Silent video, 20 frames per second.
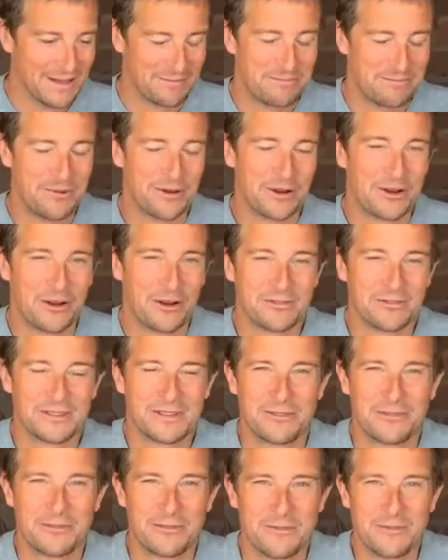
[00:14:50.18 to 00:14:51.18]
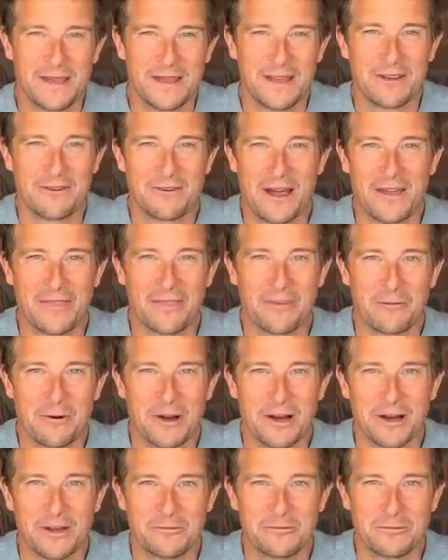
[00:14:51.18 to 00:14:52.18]
book, obviously, for me around the
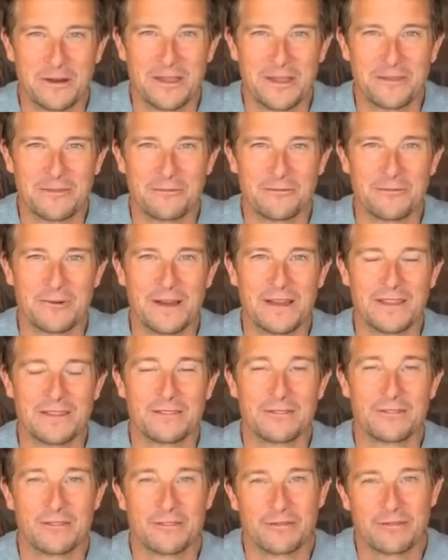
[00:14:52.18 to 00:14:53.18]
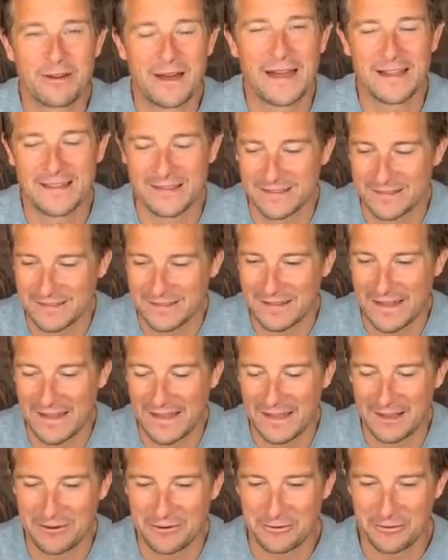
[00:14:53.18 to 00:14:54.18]
world with fans
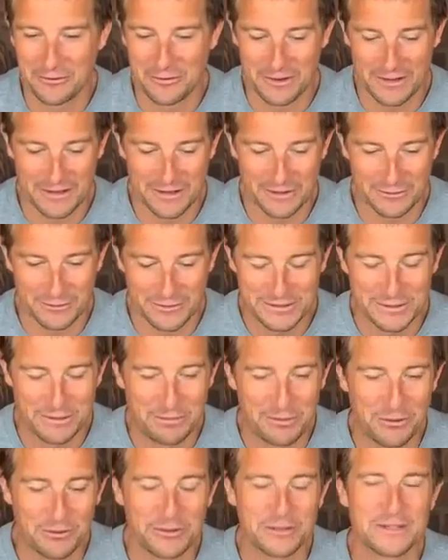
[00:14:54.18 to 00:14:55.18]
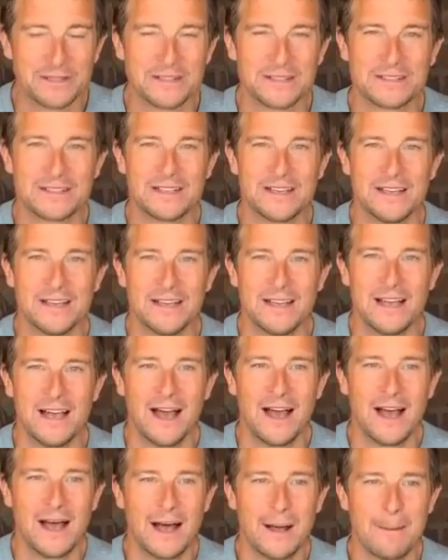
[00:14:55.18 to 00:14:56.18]
or supporters.
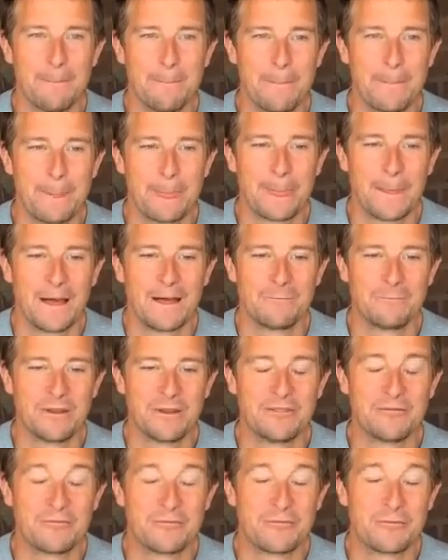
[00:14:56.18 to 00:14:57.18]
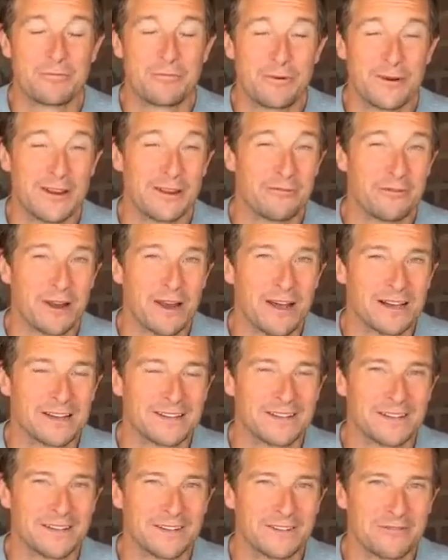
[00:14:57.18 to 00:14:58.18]
I've been pretty
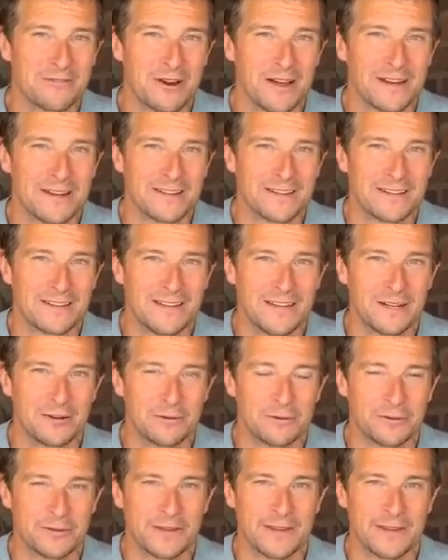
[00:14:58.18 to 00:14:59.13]
reluctant to write a sequel to